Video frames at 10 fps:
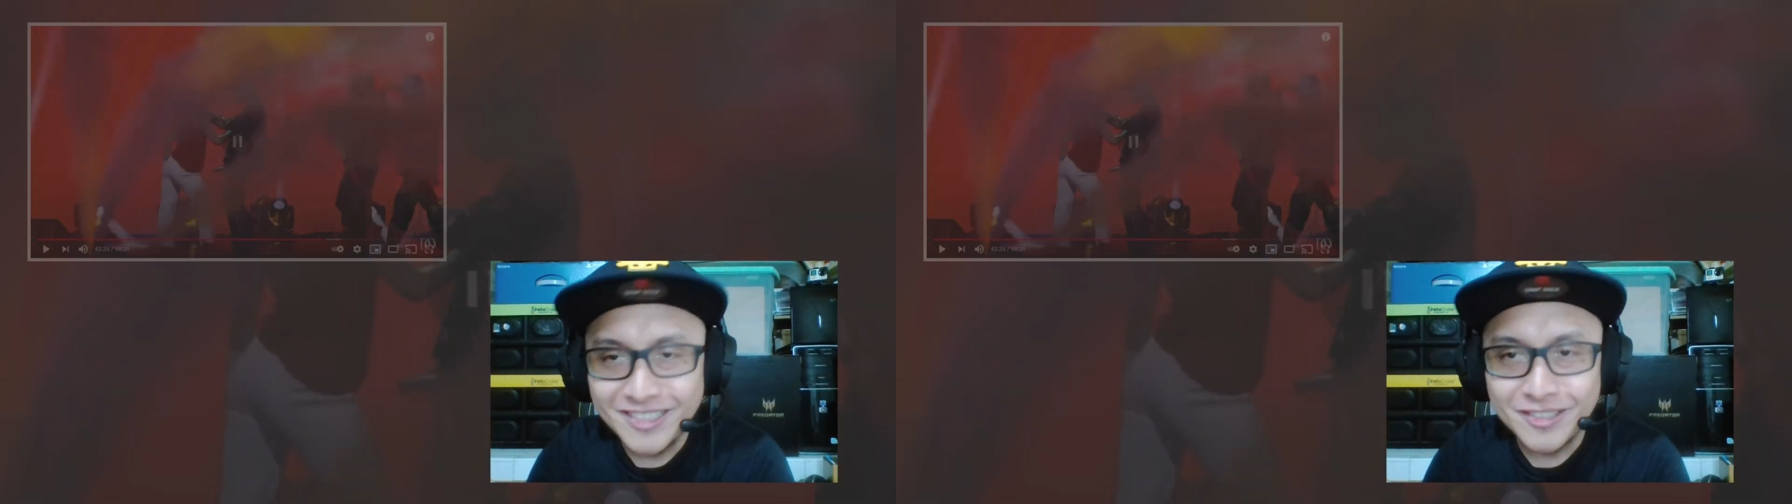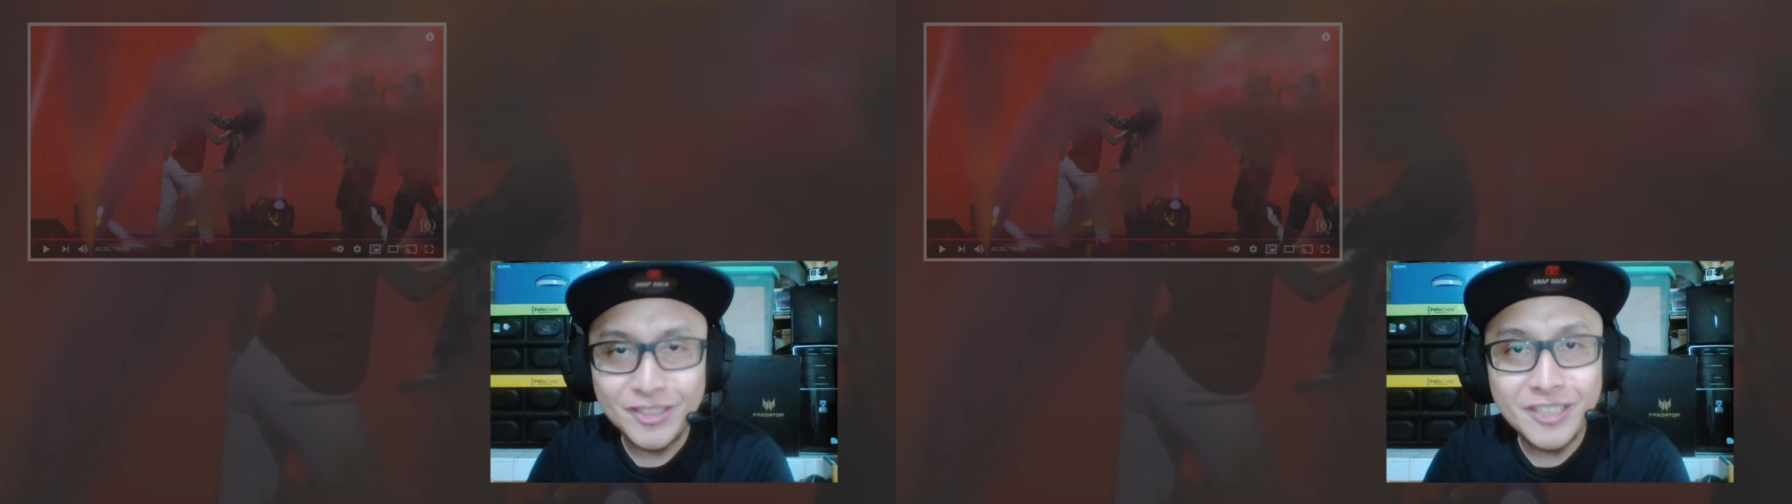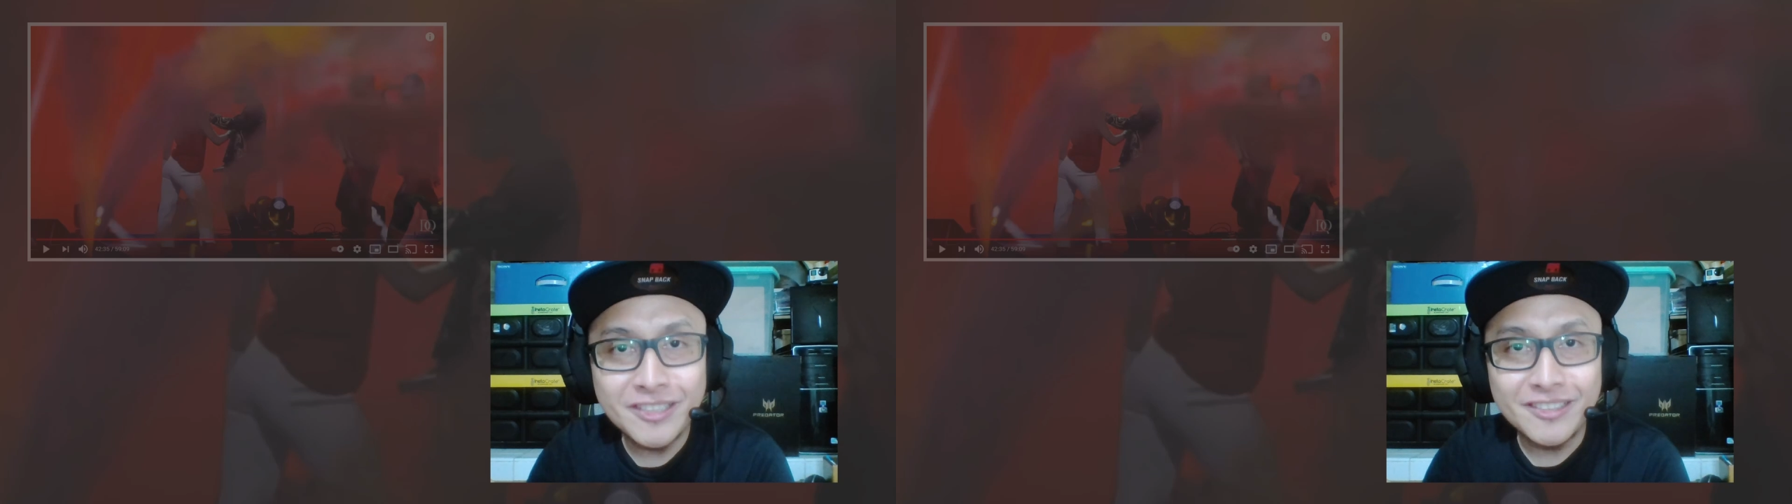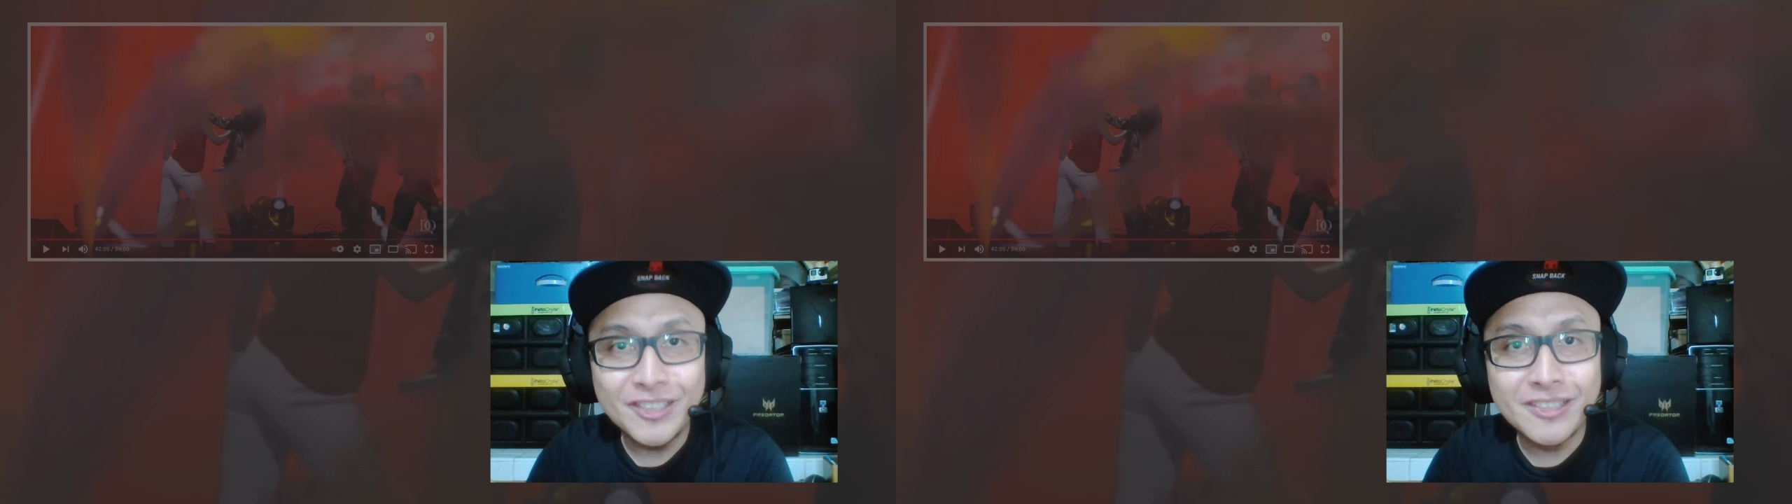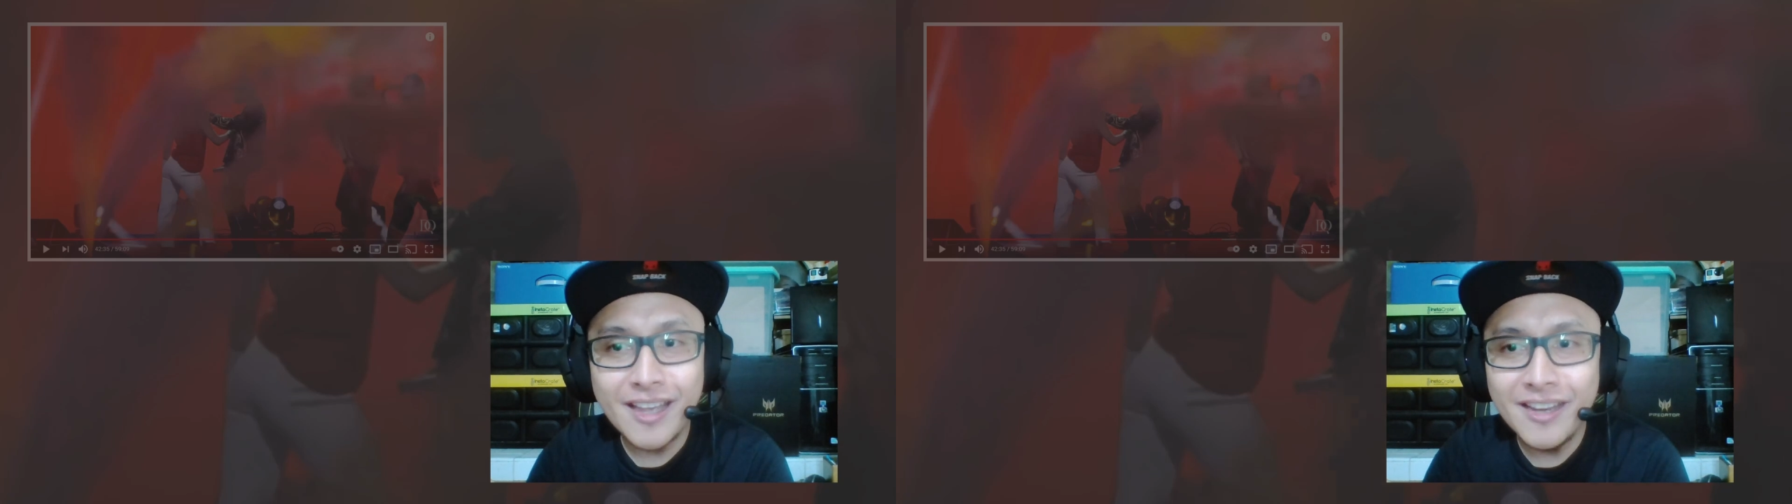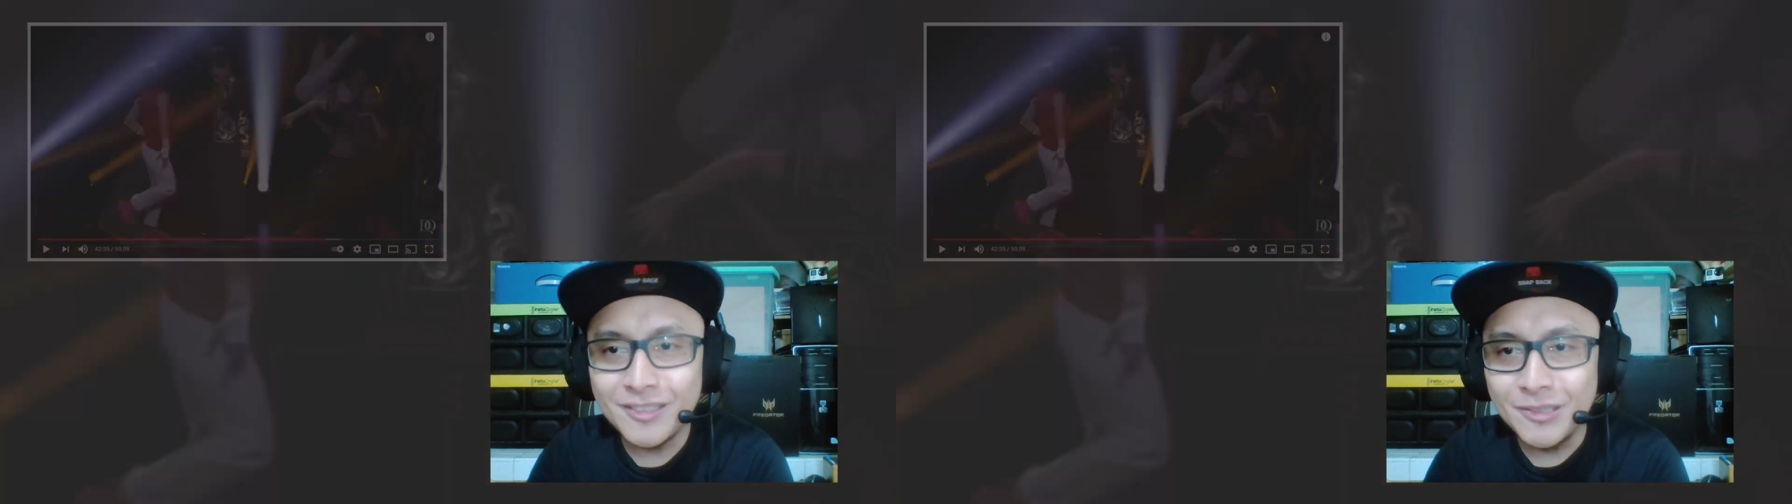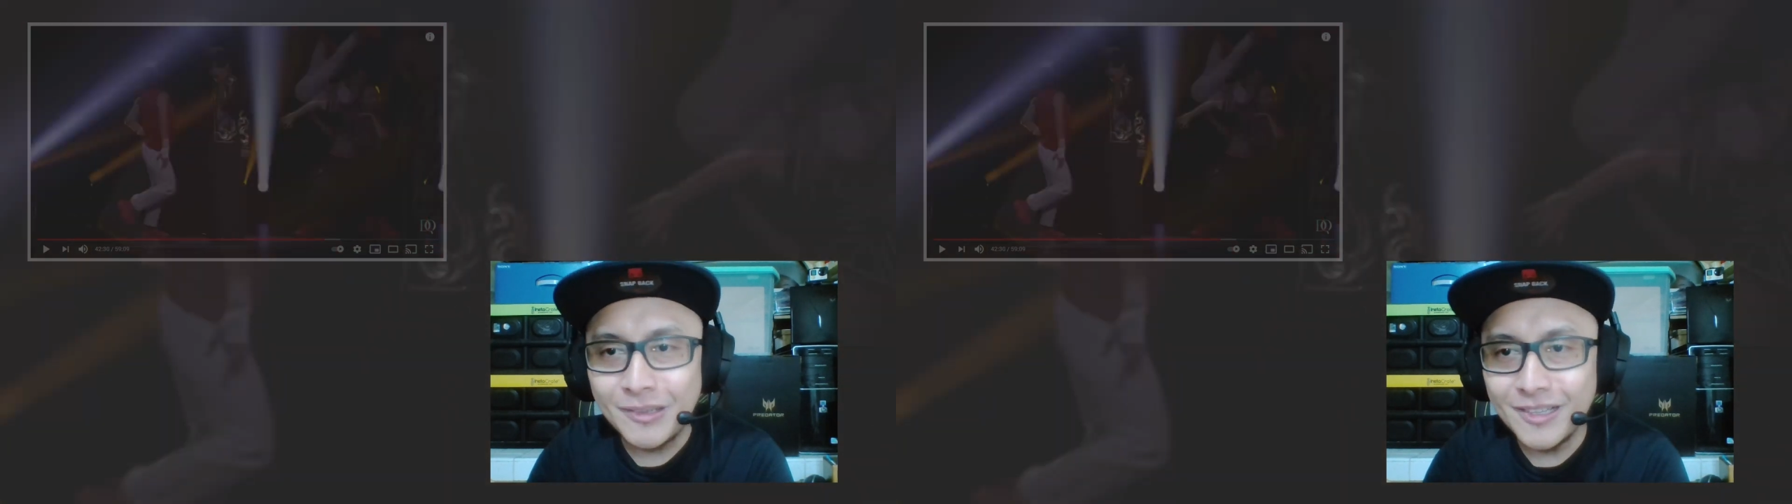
She's she's getting too